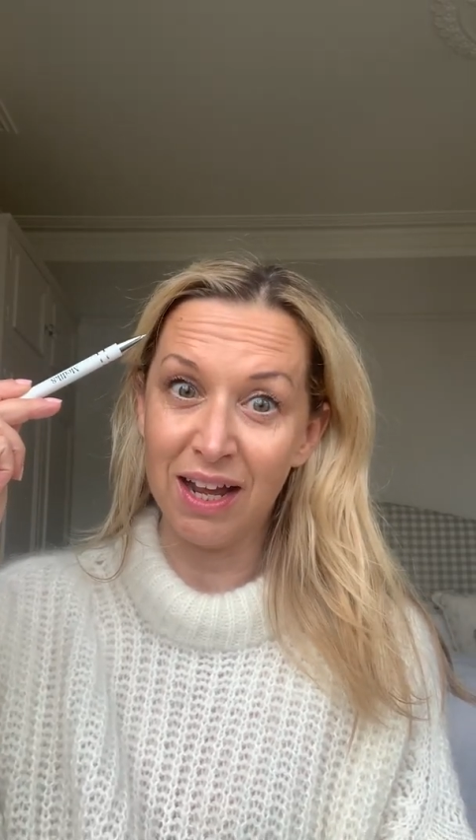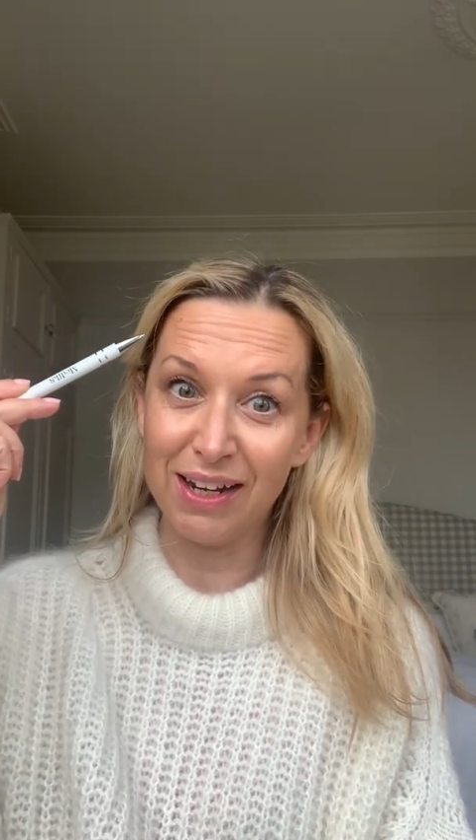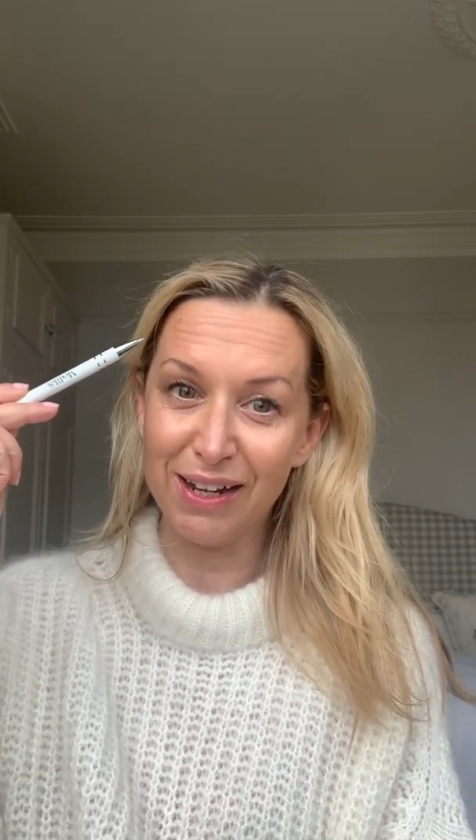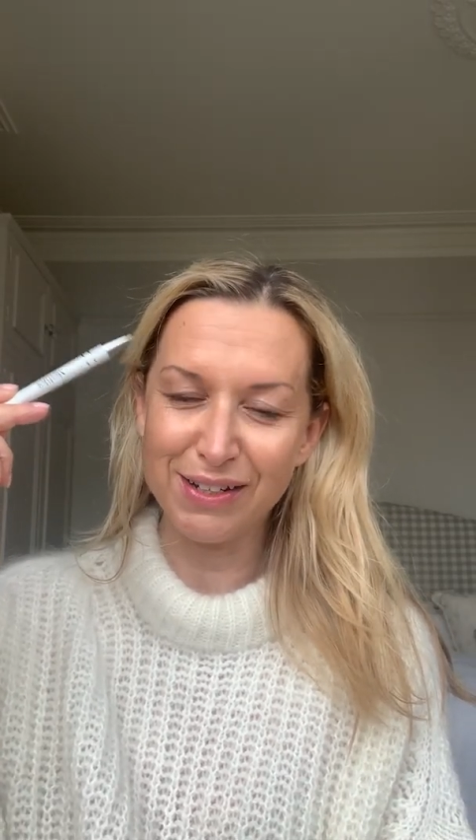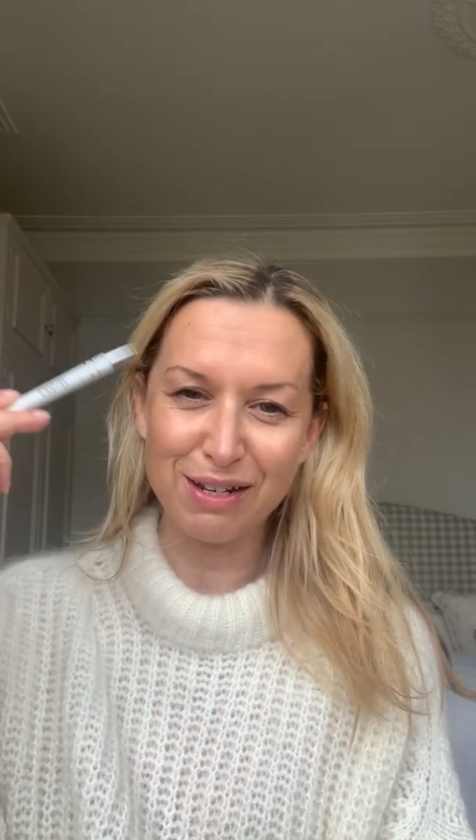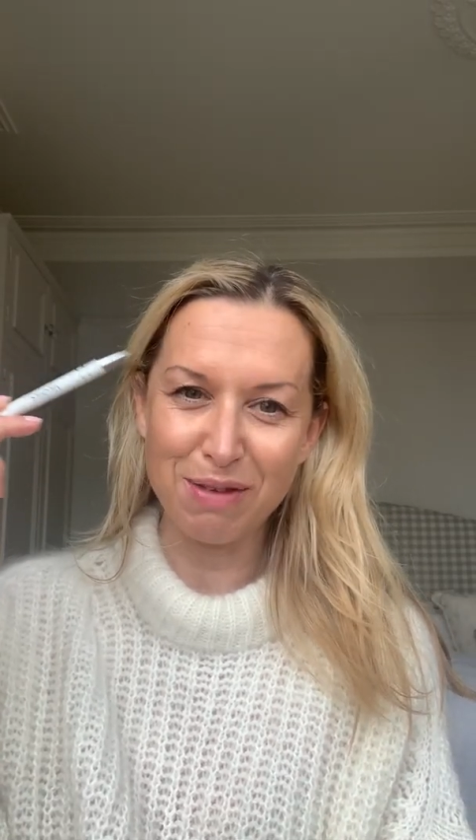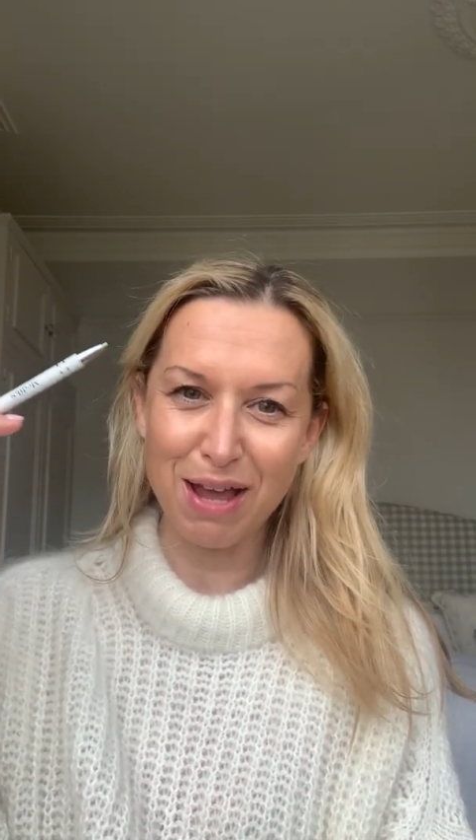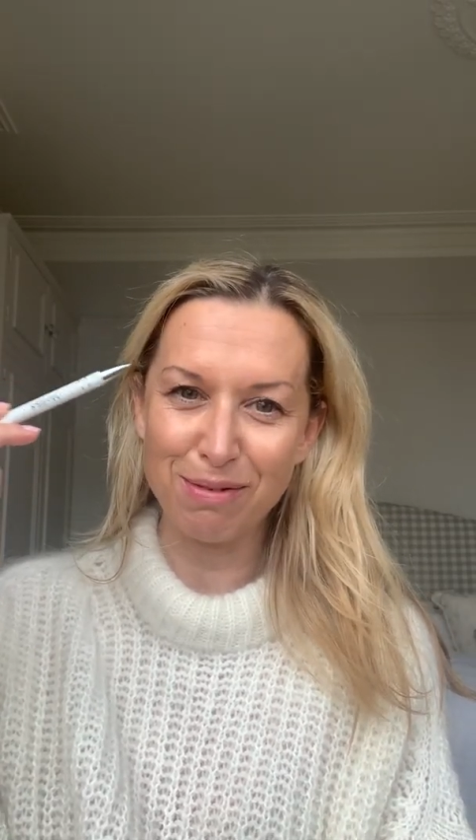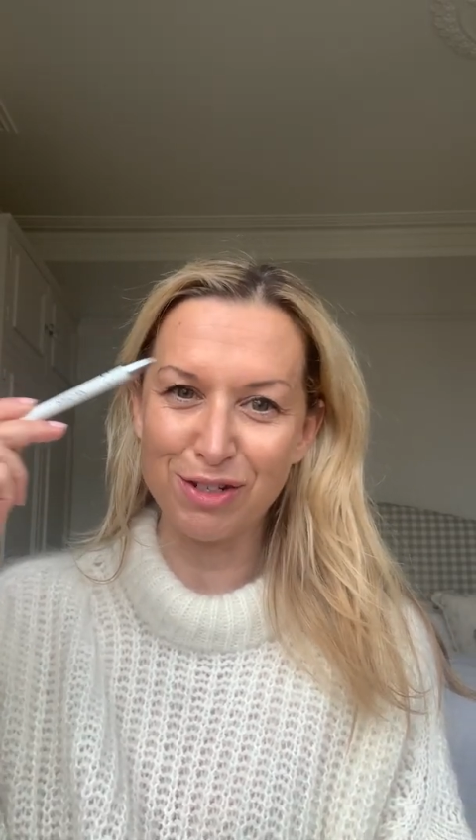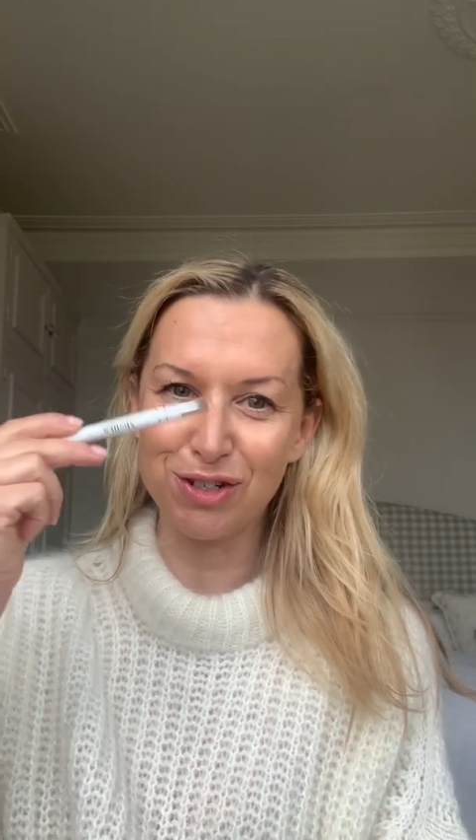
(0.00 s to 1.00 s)
I like to be
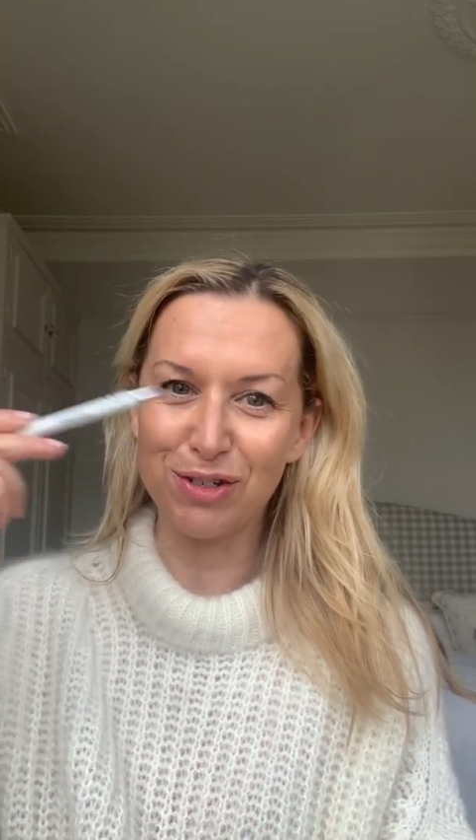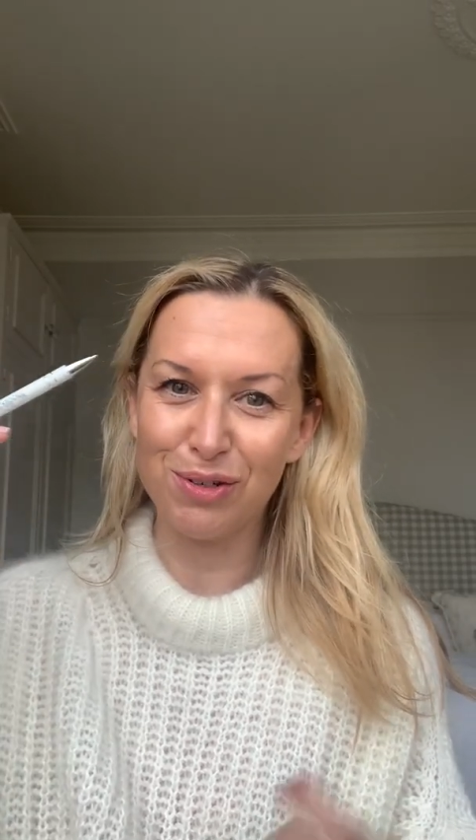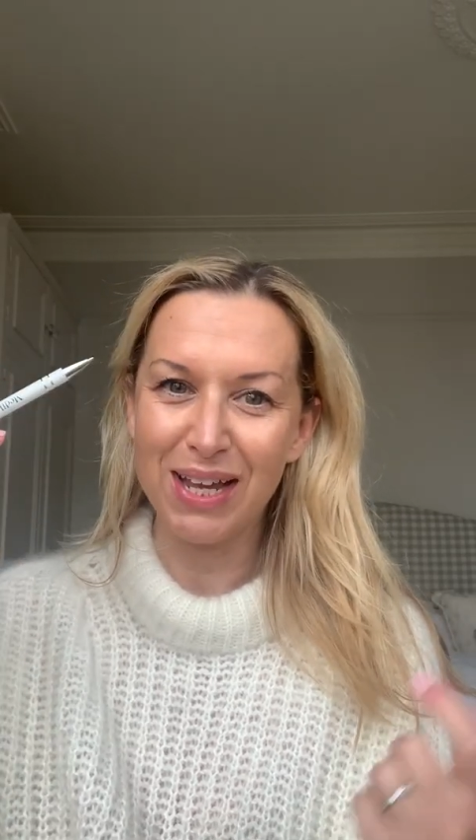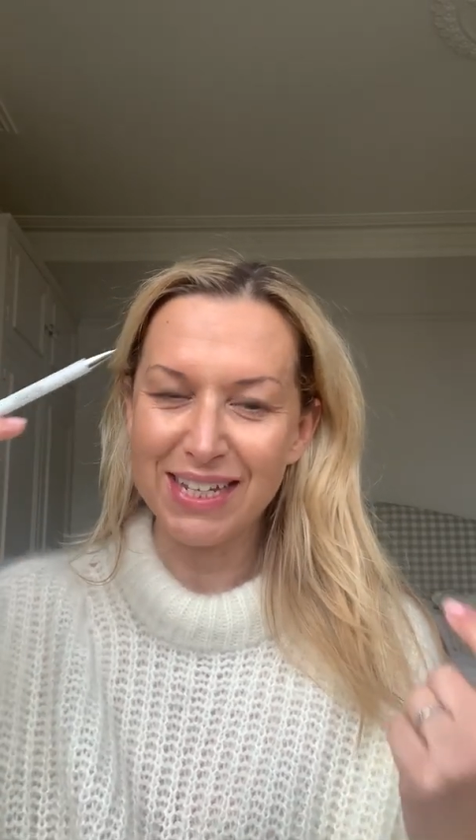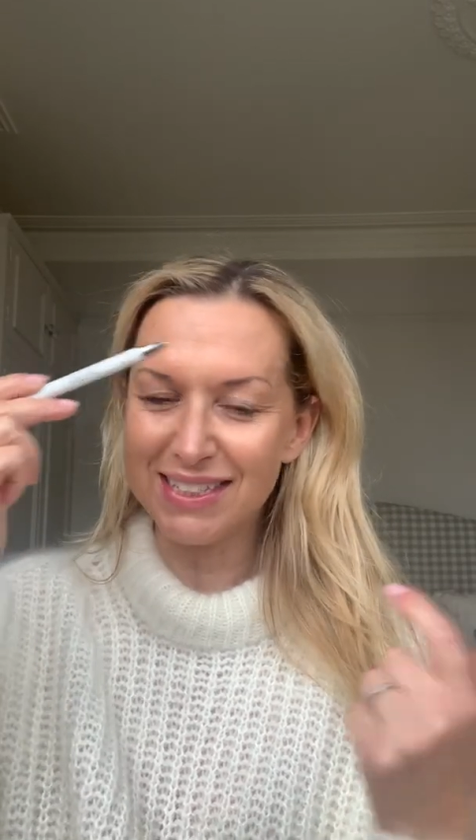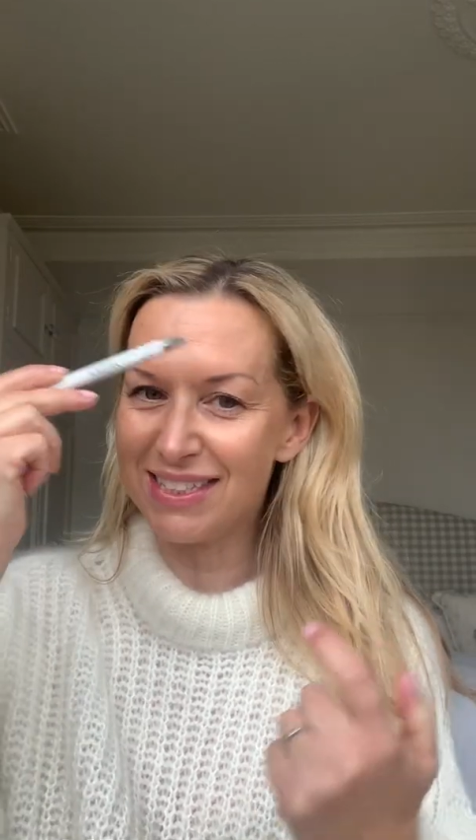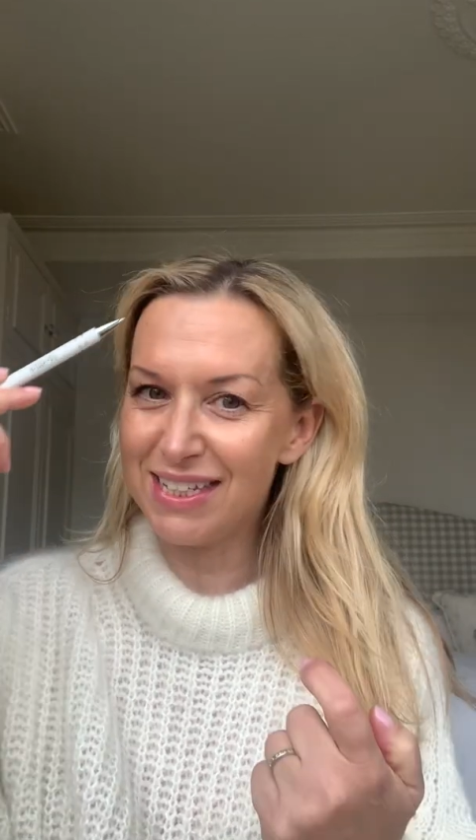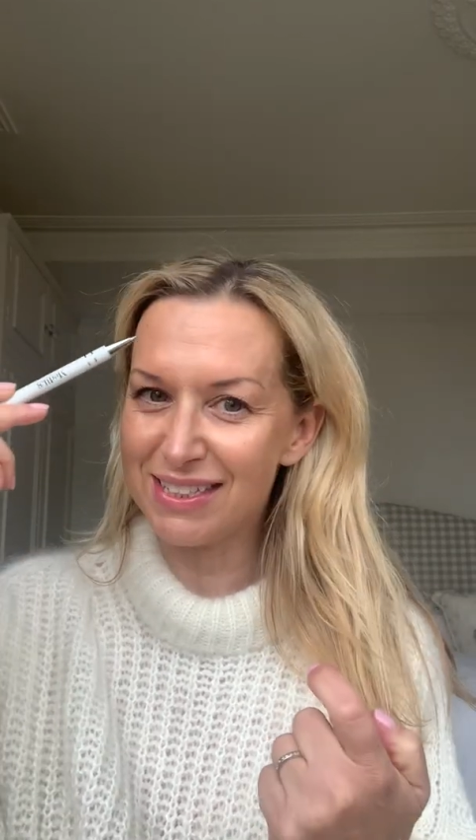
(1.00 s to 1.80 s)
able to see